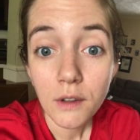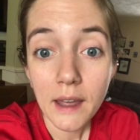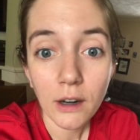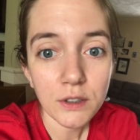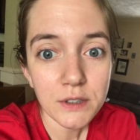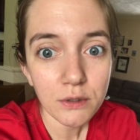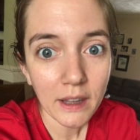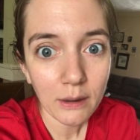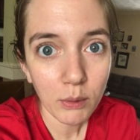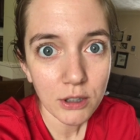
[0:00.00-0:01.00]
And also
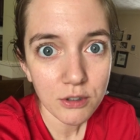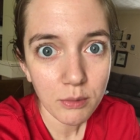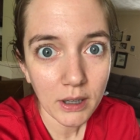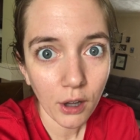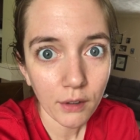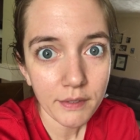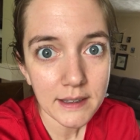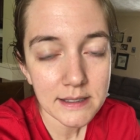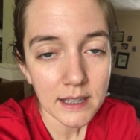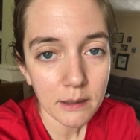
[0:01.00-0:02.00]
like when you're doing all of
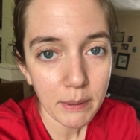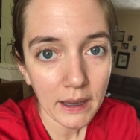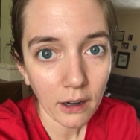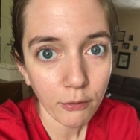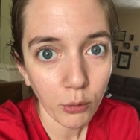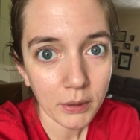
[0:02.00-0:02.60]
these, like be careful.